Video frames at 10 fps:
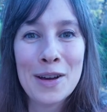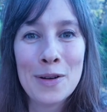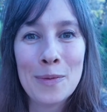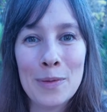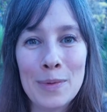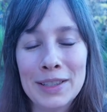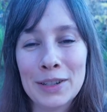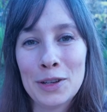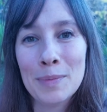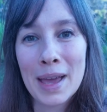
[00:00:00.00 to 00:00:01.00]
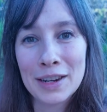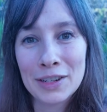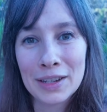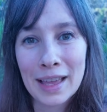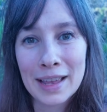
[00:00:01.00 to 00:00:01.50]
What ways are you
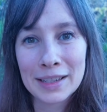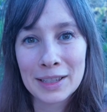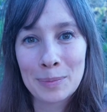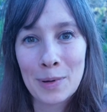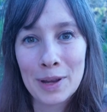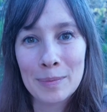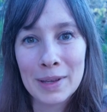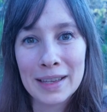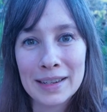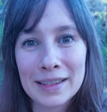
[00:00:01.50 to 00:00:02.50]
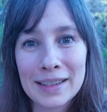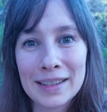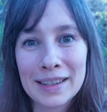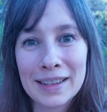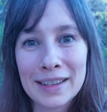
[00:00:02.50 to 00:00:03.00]
managing that disappointment?